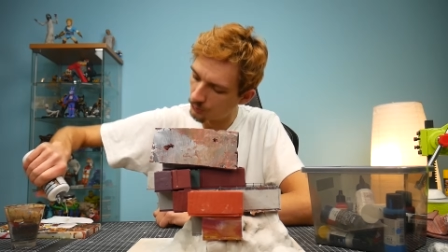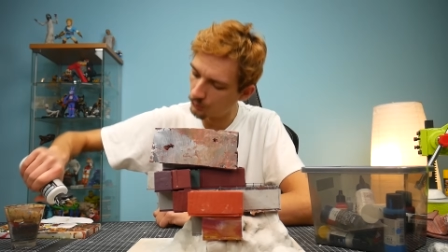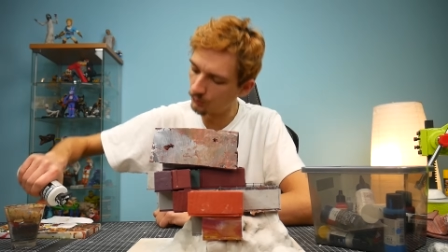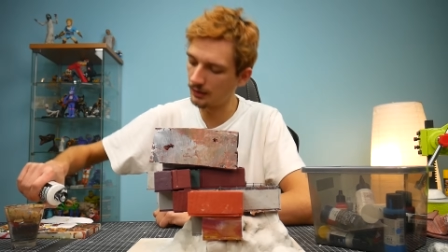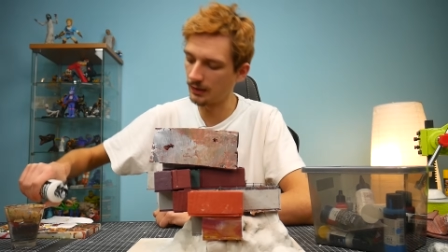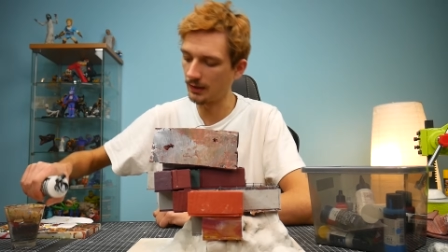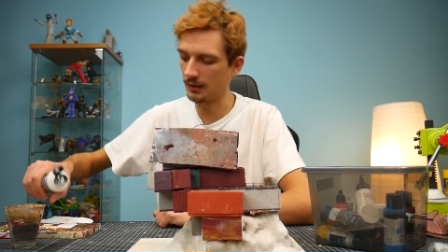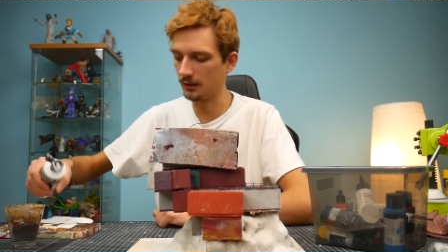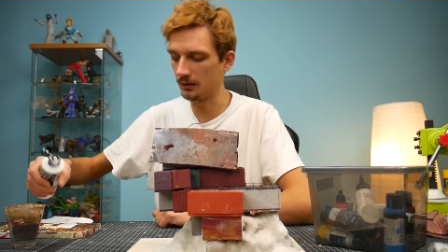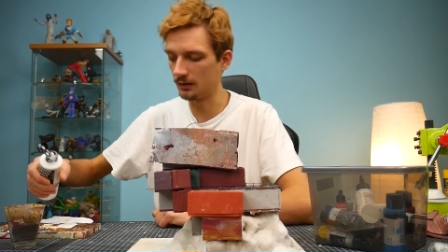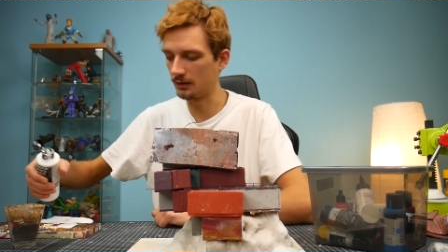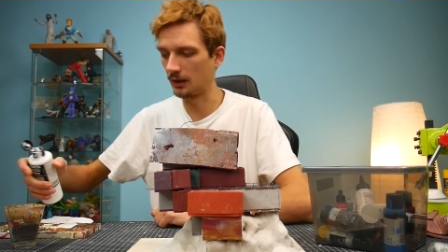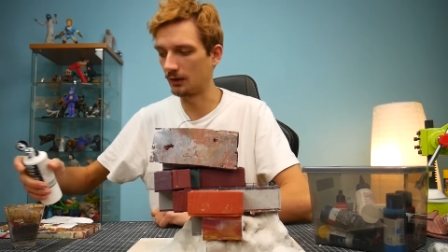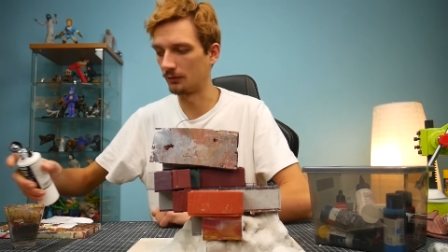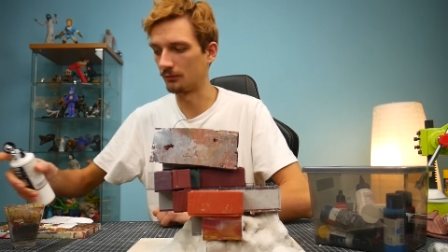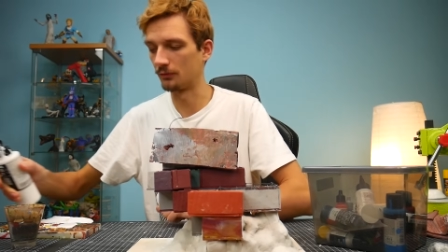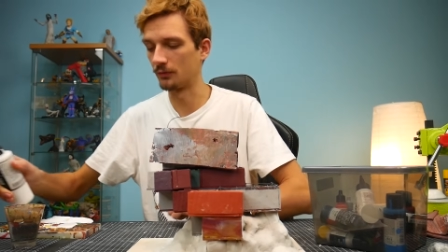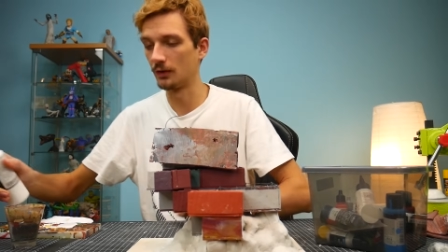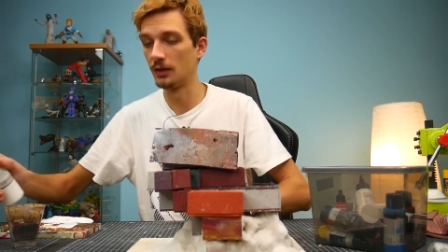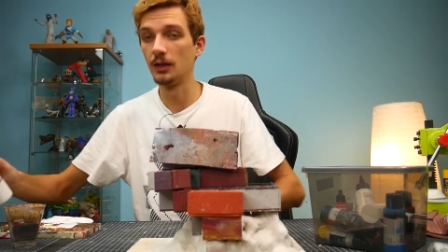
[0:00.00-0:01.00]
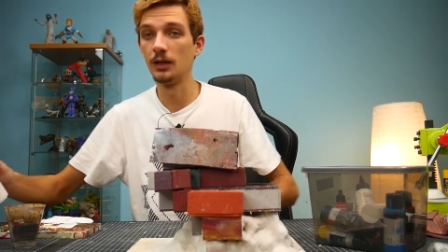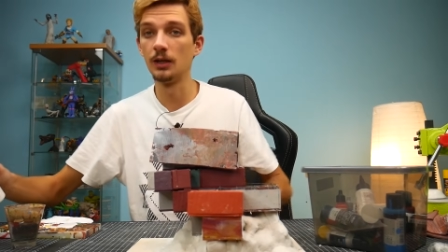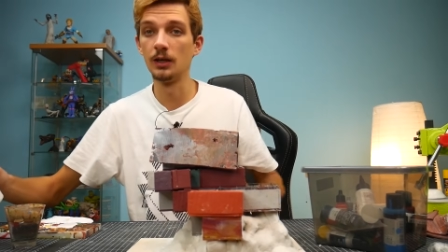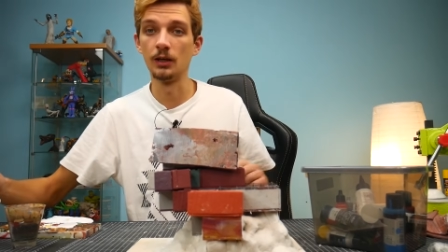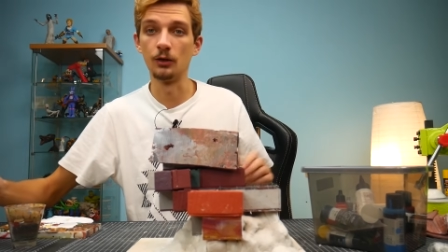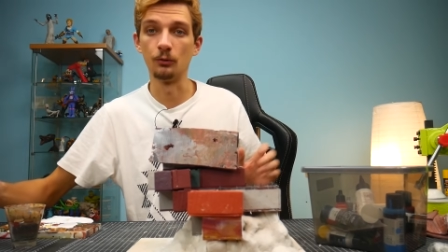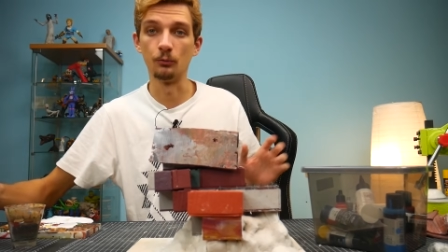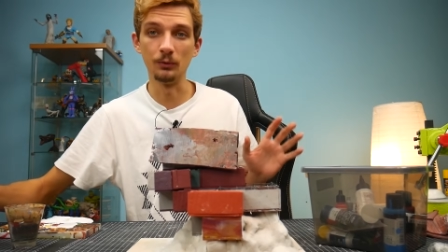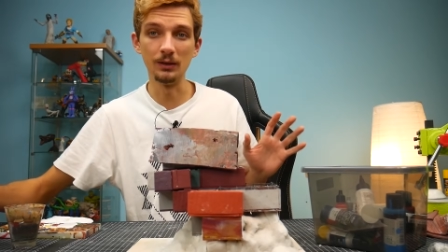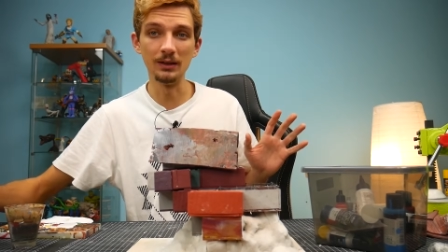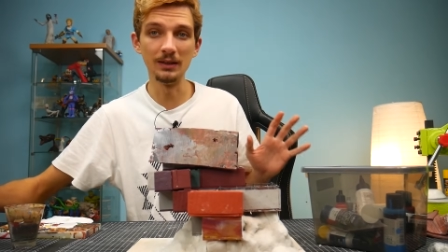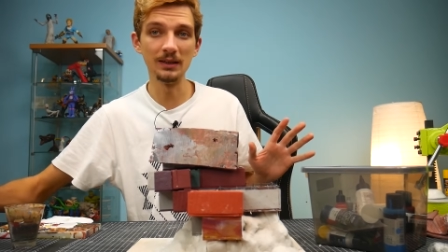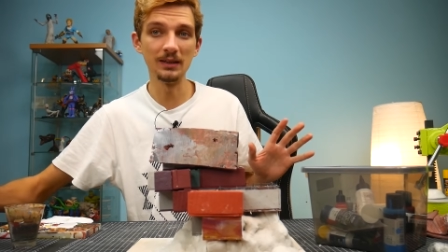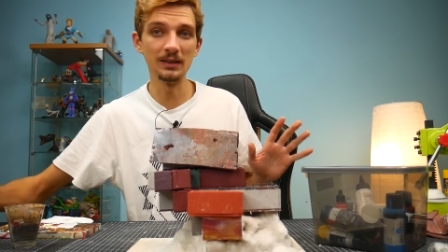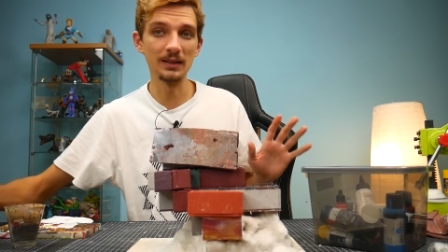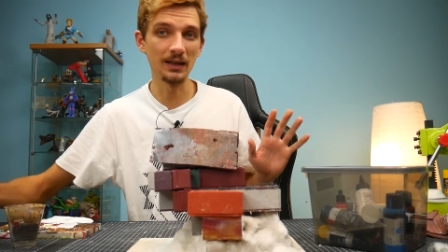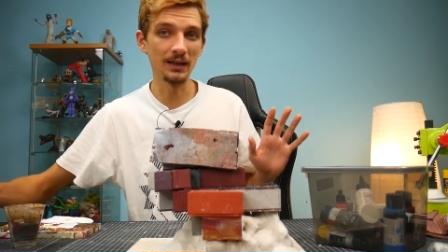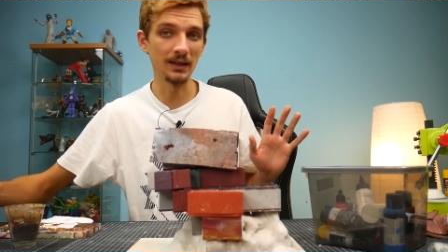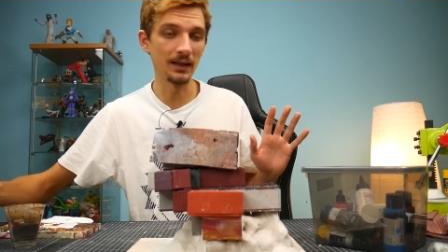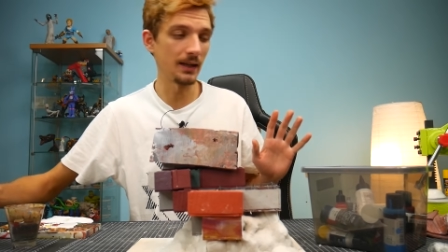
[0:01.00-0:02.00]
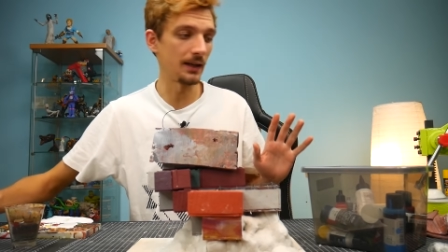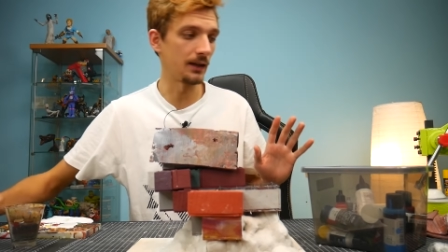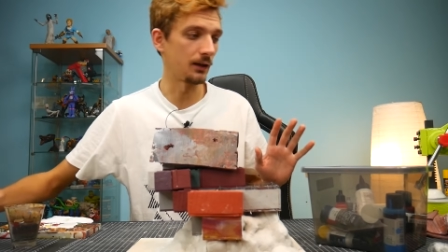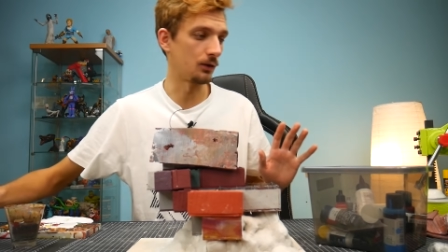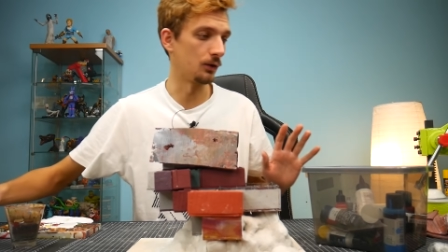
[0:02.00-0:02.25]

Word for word: Okay, enough. We need a grey